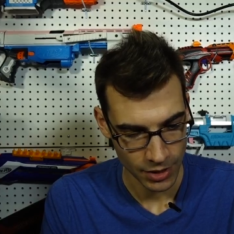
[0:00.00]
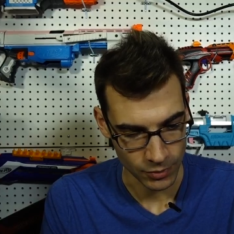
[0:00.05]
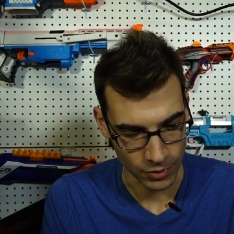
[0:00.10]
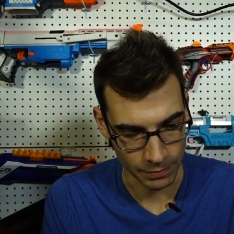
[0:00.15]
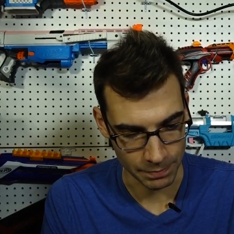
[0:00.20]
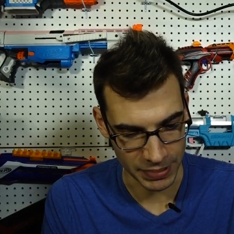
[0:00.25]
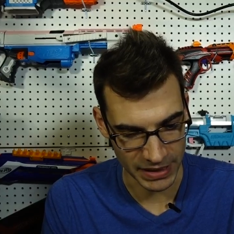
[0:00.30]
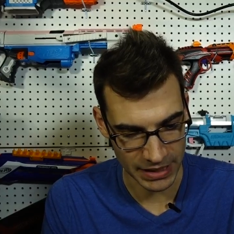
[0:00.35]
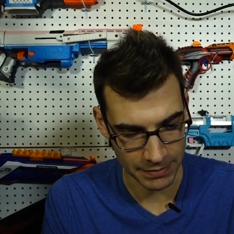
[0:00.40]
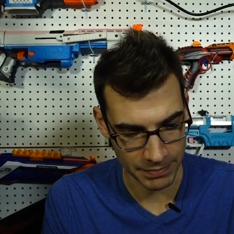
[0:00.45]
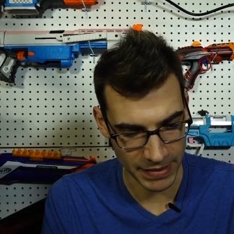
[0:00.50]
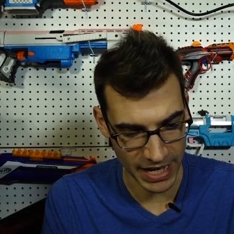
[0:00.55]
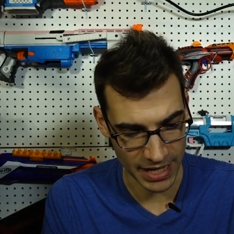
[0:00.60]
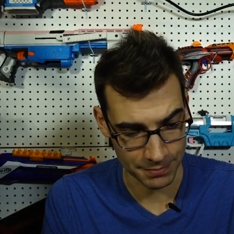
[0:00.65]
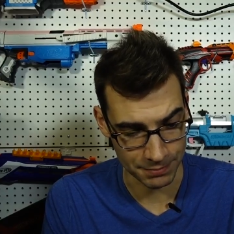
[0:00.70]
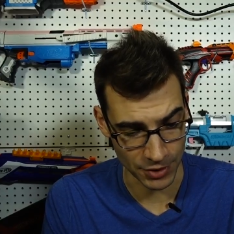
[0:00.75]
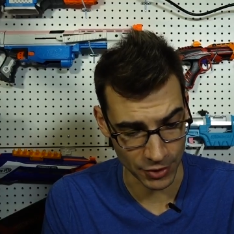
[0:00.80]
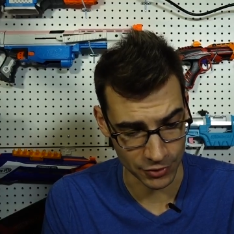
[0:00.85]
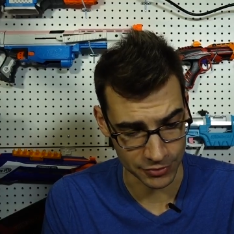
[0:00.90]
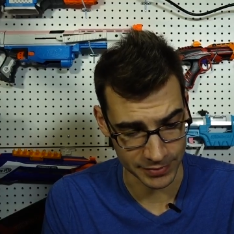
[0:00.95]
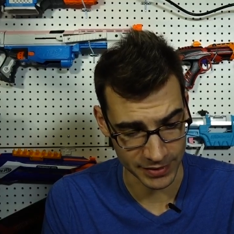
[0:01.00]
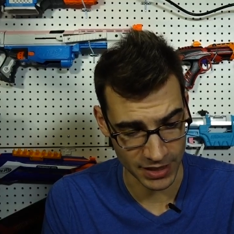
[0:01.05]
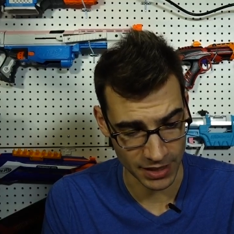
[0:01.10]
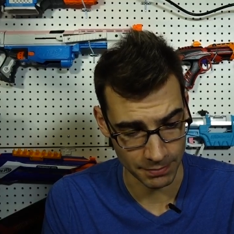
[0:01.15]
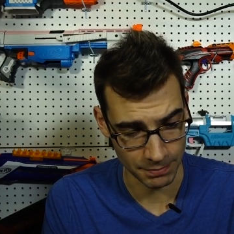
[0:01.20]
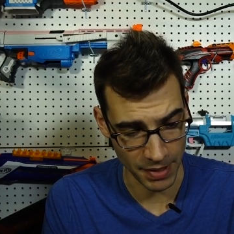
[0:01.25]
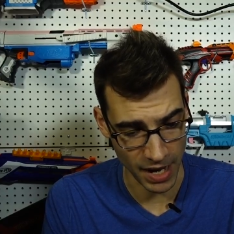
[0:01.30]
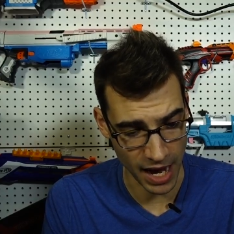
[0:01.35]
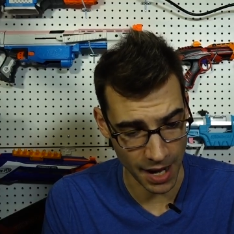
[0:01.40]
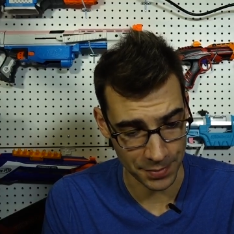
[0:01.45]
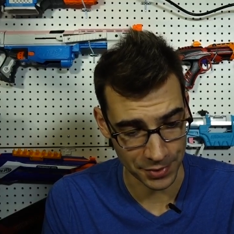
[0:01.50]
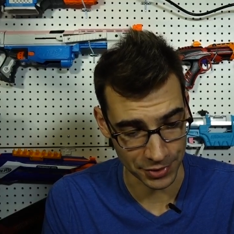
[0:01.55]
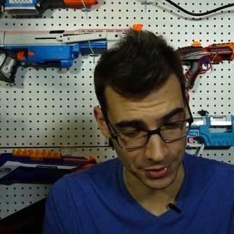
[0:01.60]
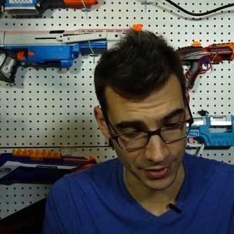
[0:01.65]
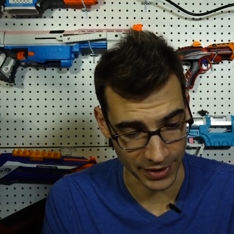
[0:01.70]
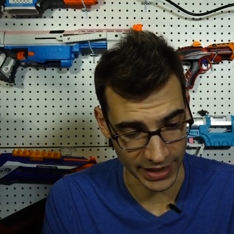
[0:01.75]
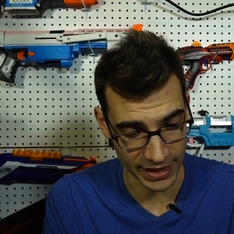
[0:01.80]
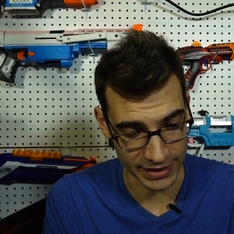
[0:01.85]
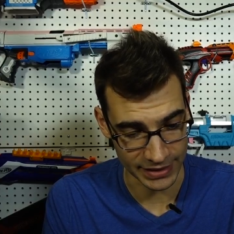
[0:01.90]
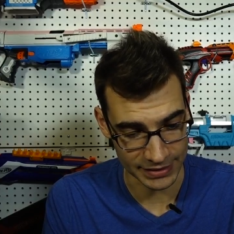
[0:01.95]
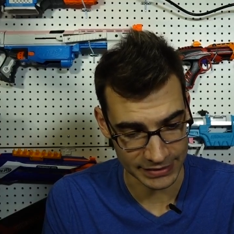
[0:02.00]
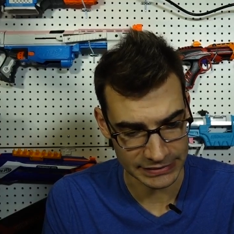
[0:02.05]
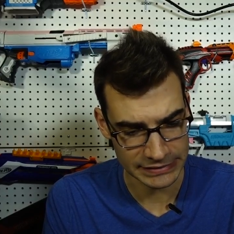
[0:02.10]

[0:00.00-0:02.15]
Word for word: Will big bad bows become popular again?